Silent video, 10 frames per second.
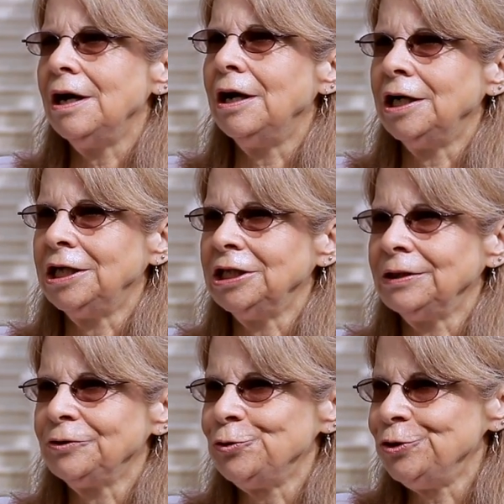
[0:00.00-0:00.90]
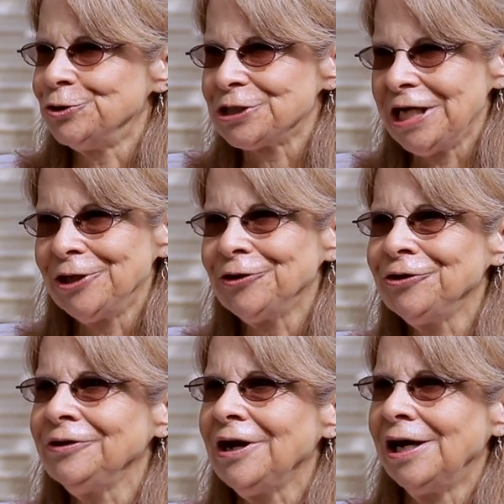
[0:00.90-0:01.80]
2 years
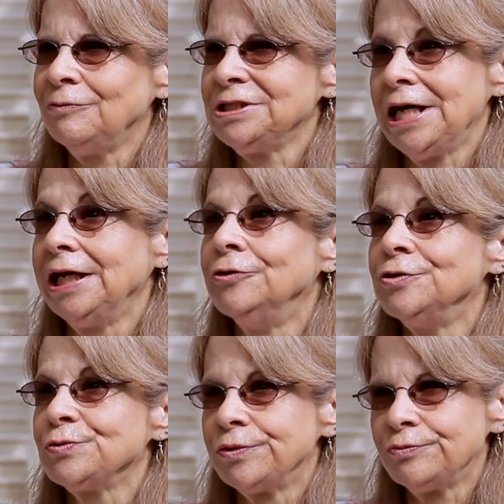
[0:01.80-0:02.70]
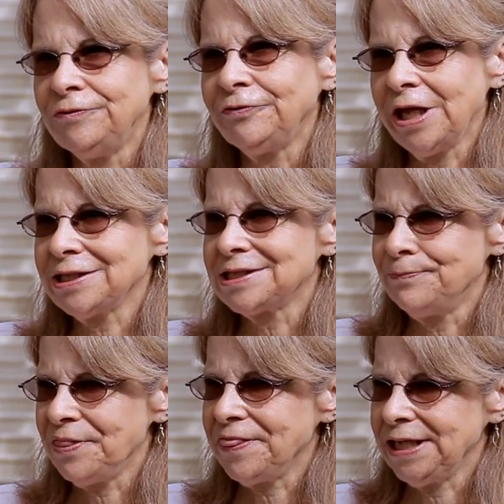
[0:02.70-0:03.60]
later, I was diagnosed with reflex
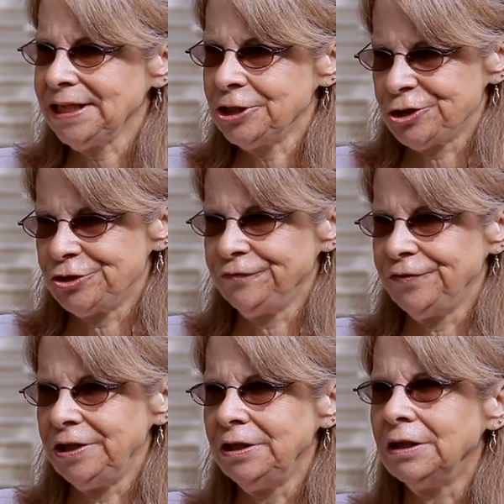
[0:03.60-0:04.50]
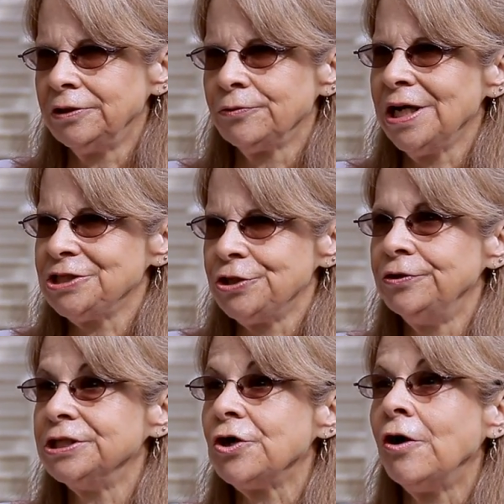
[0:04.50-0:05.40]
sympathetic dystrophy, otherwise
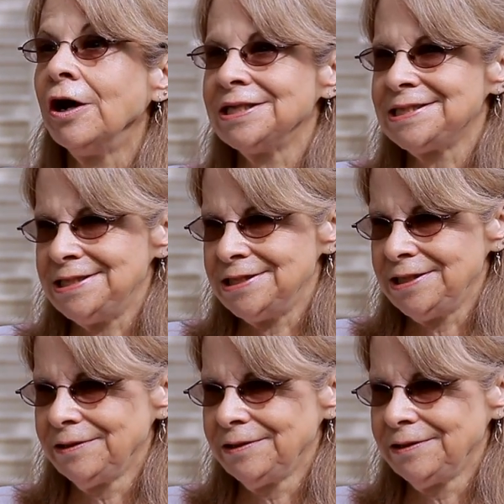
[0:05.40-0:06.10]
known as RSD.